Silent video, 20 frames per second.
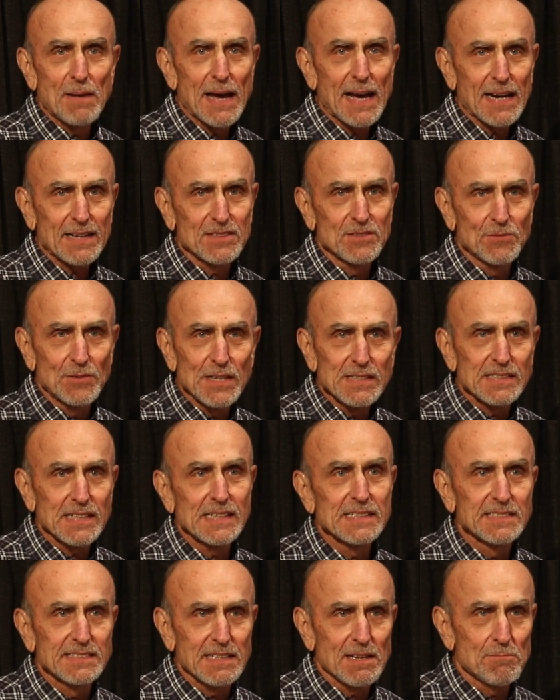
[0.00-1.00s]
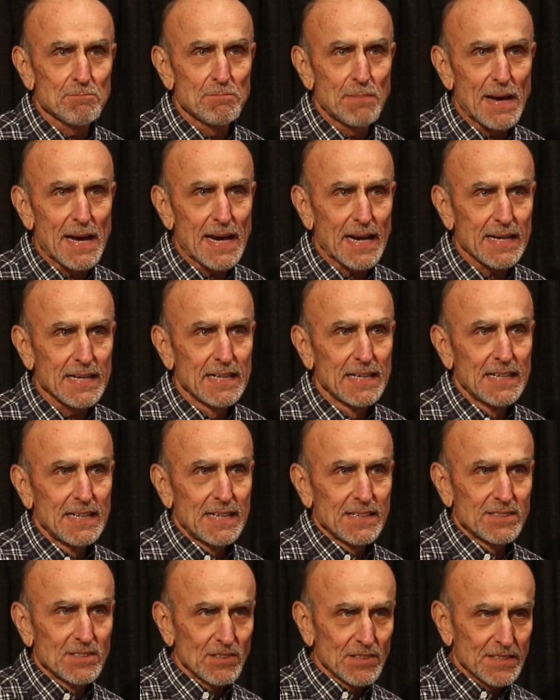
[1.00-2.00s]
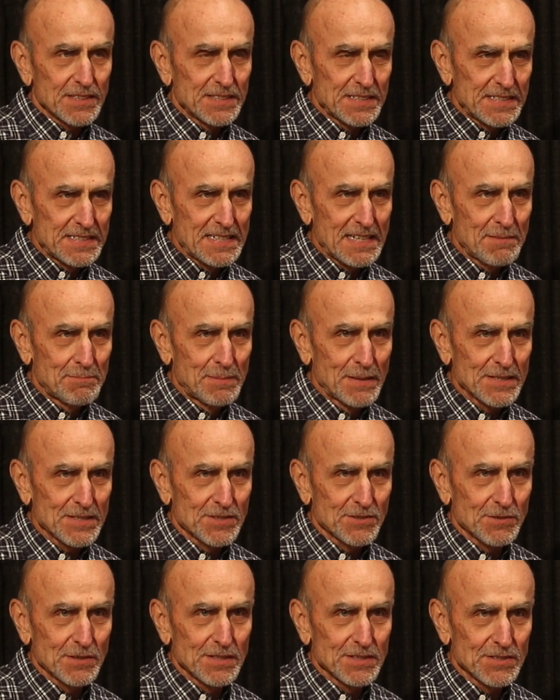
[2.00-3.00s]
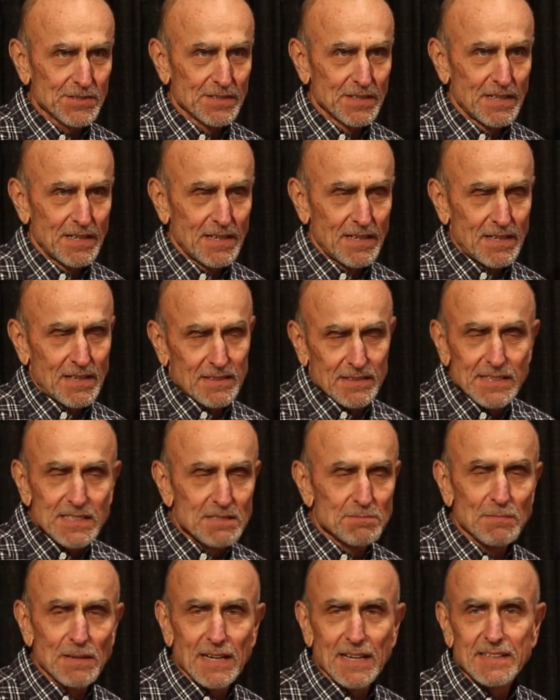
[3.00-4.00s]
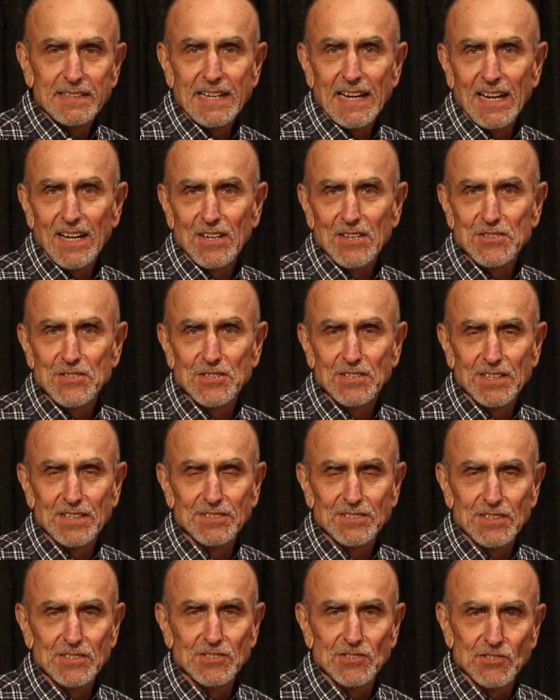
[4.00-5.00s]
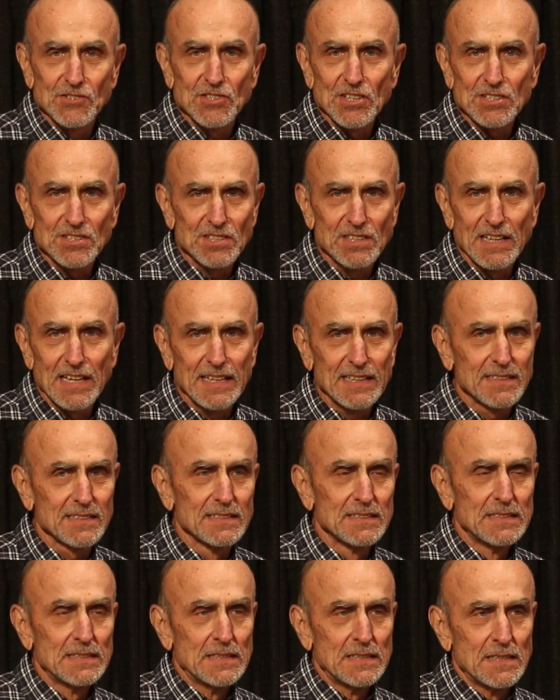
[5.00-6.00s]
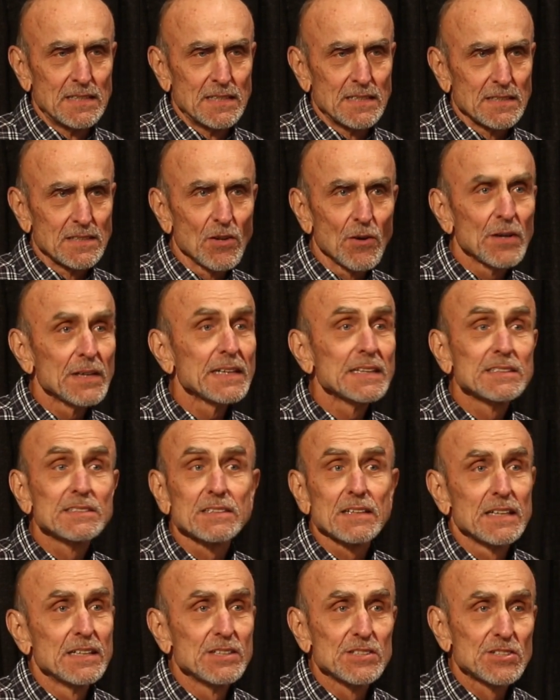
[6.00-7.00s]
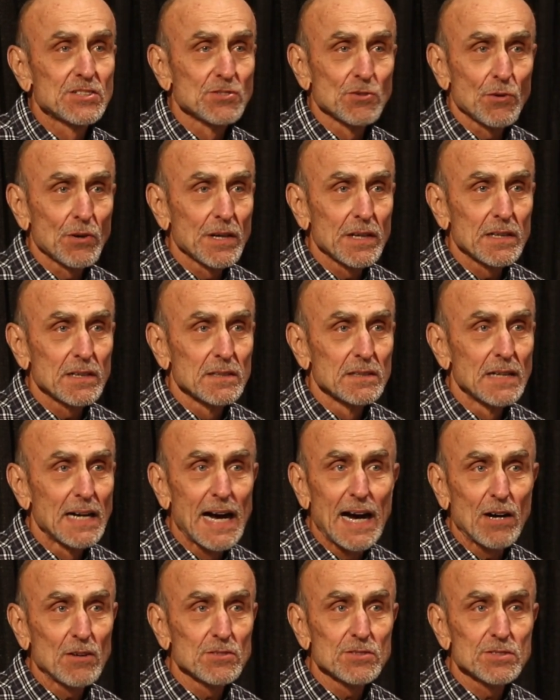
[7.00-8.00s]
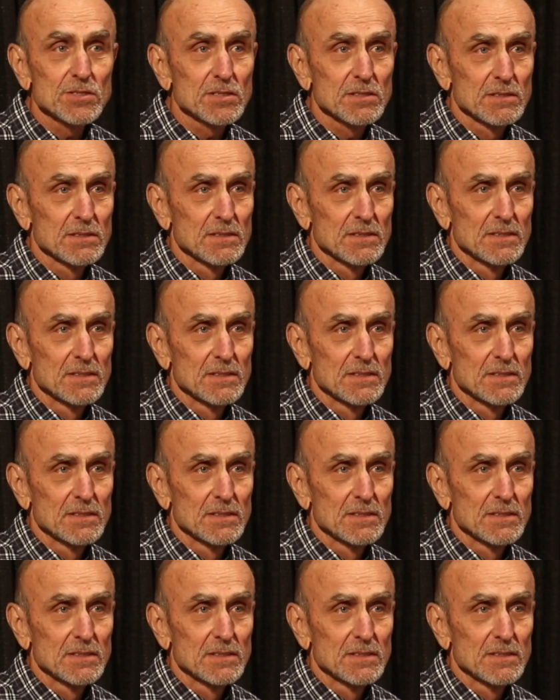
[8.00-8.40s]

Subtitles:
back. The reason I step back to look at the deep history is, at least my analogy is, it's just like going into a historic house.